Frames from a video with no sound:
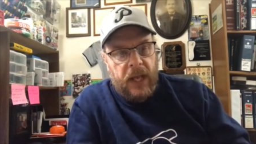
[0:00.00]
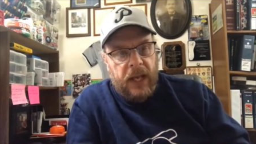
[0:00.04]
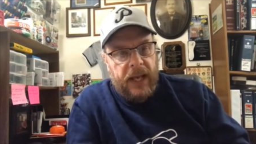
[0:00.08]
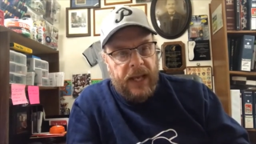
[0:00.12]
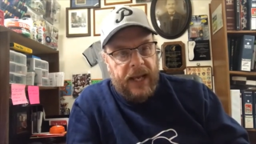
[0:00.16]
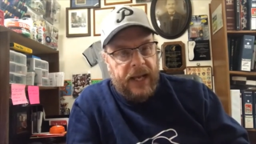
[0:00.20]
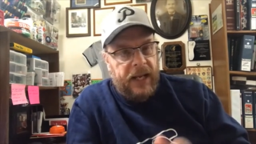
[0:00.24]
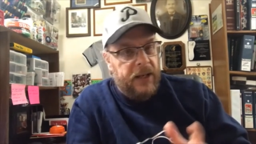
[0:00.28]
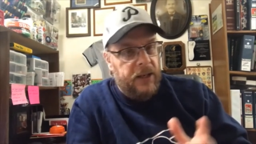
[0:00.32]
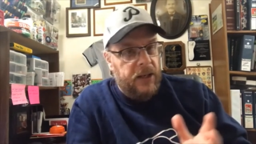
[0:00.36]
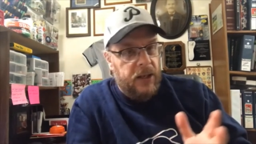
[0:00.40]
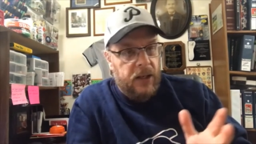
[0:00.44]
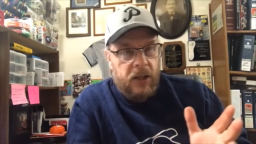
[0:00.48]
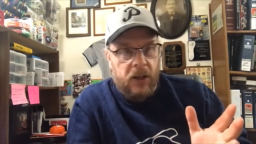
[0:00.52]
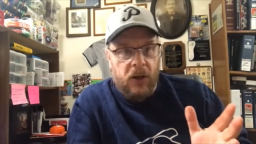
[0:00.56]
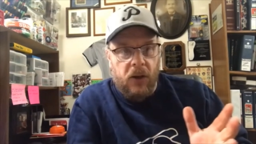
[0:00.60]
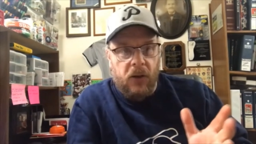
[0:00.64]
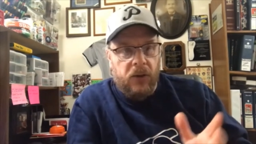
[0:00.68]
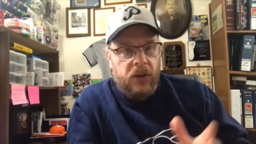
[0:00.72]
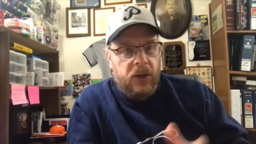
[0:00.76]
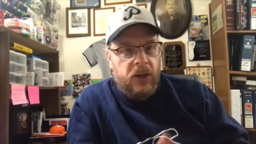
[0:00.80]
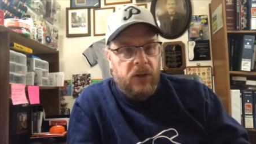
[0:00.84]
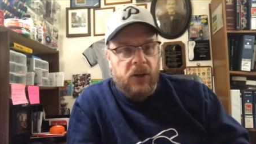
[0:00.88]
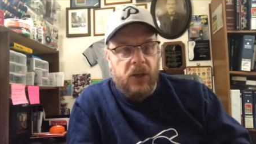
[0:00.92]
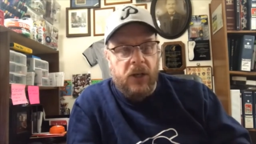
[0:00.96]
and you know,
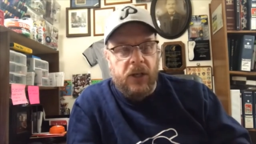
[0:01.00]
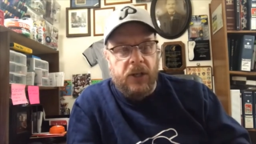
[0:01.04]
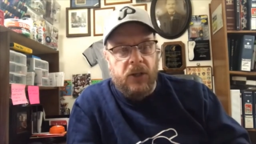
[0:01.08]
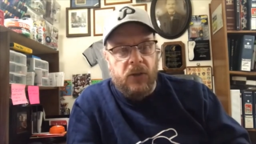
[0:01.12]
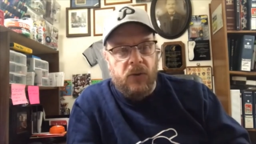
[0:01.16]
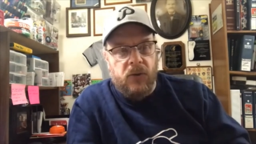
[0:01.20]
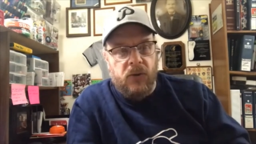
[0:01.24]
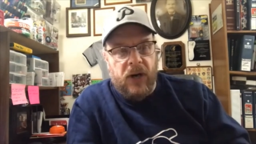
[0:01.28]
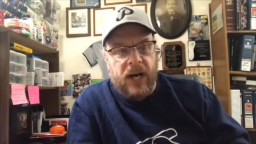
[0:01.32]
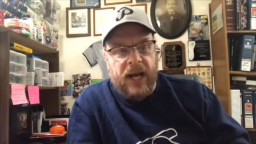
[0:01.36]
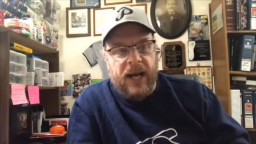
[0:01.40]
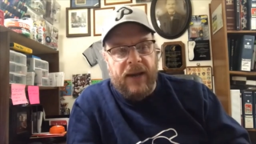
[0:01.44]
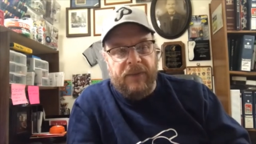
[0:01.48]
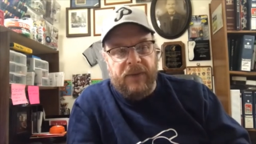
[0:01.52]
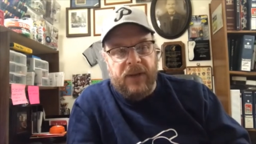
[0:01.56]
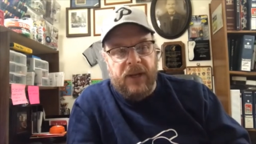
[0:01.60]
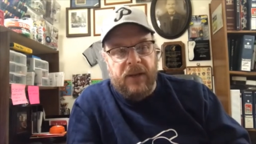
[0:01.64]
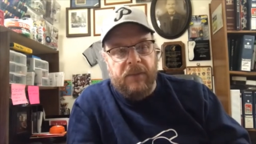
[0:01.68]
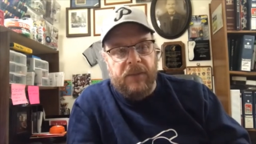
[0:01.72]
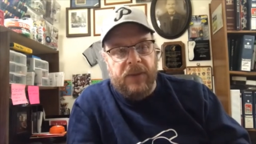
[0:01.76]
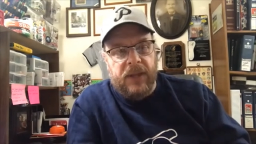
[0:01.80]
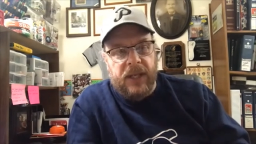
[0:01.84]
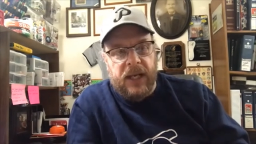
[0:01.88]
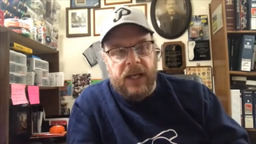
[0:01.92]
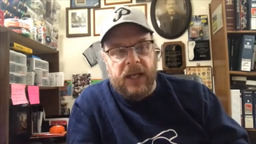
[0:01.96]
you, and you draft
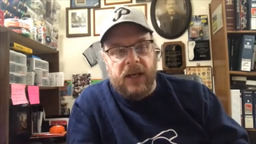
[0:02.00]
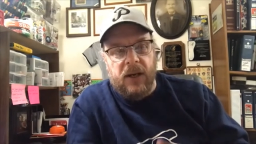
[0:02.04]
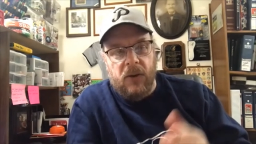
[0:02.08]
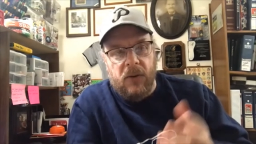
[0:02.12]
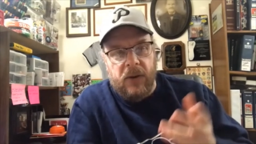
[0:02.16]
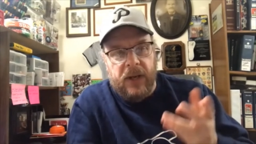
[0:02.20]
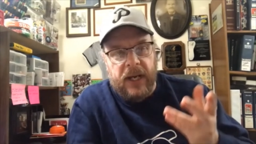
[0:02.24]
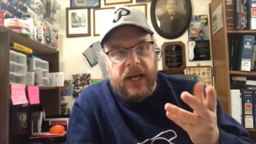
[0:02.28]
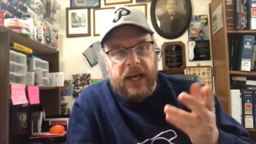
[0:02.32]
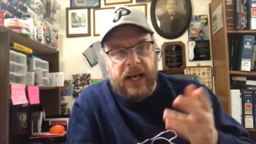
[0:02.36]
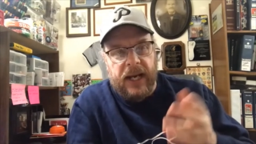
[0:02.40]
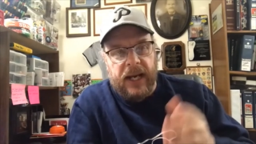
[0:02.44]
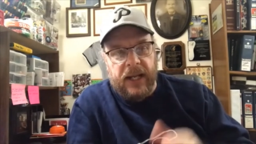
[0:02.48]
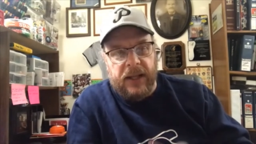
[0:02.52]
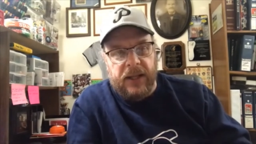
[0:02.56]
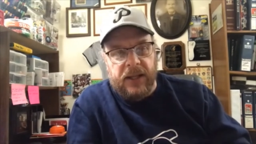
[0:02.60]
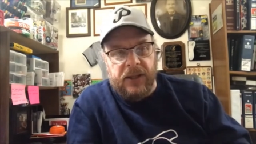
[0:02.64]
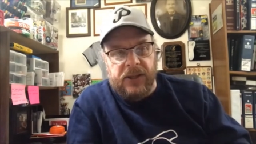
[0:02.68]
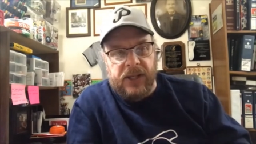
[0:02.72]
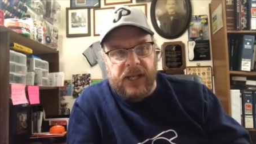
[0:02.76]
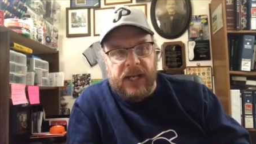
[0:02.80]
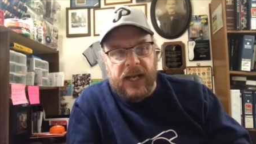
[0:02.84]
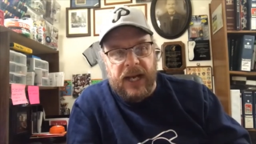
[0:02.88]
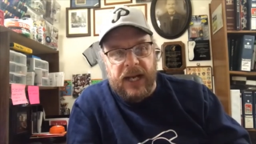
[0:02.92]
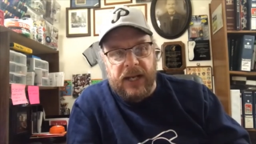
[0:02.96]
him thinking, okay, I got
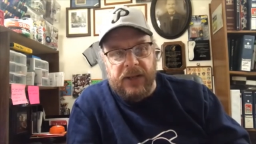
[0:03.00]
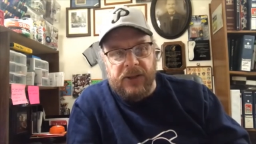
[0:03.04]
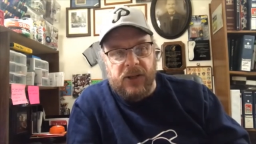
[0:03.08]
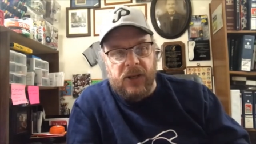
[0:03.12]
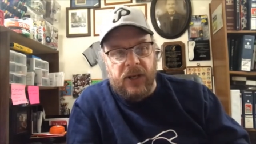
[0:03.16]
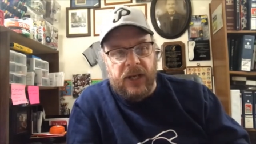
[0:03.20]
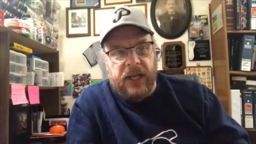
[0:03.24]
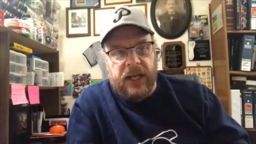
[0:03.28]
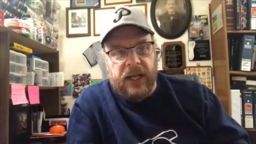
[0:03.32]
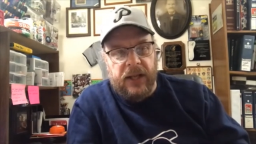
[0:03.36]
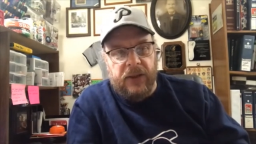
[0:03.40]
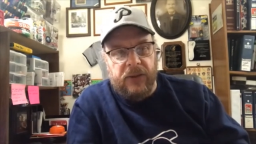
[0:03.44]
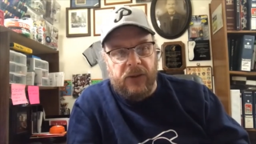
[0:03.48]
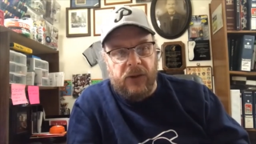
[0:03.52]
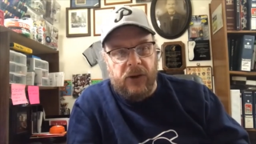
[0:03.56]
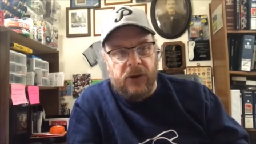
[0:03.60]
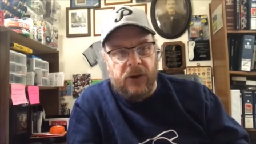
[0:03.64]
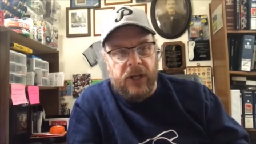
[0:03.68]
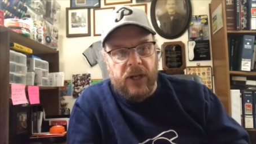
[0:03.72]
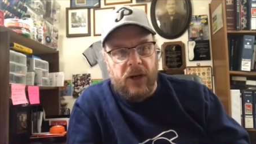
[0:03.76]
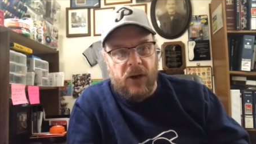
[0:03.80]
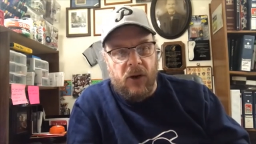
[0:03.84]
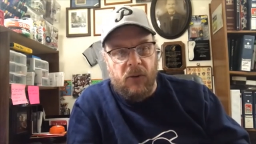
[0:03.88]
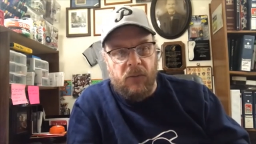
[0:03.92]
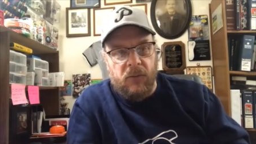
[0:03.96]
this guy that's going to hit
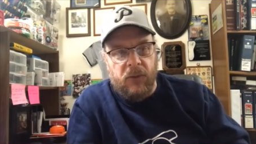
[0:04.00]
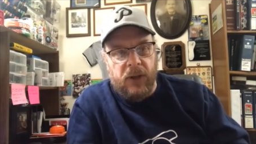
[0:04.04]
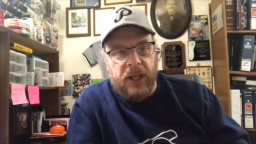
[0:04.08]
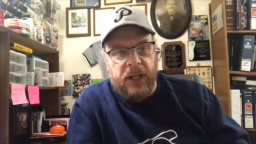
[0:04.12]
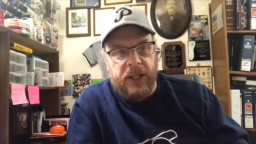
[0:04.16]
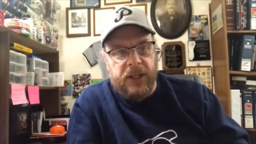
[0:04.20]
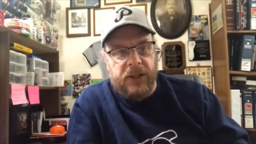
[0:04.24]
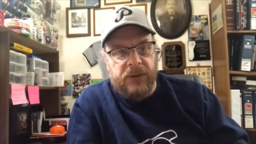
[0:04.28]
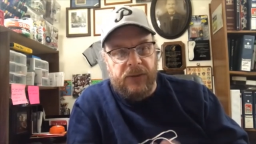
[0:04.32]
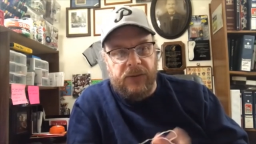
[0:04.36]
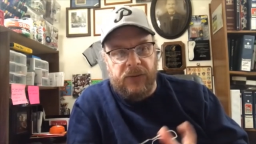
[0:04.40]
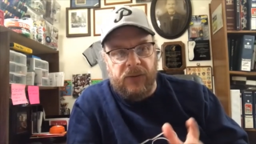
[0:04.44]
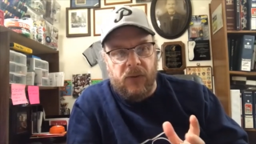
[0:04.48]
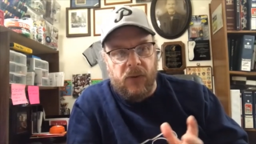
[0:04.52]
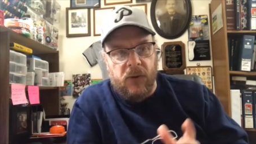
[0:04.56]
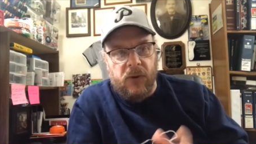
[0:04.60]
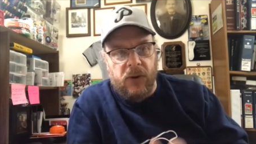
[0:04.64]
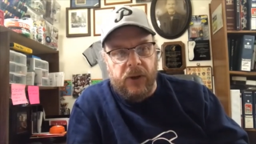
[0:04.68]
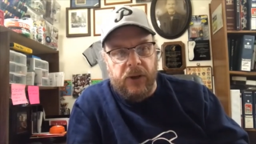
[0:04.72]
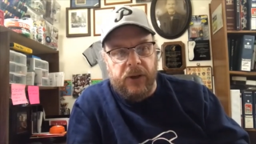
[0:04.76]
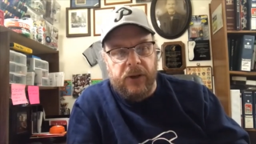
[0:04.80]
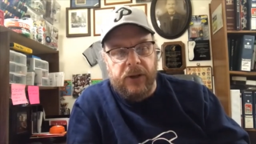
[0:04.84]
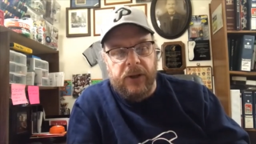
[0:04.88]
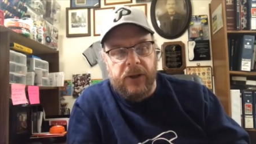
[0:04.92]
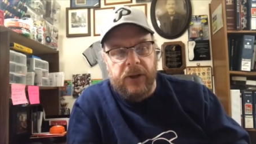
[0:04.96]
30 home runs
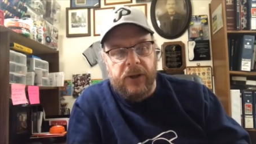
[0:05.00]
for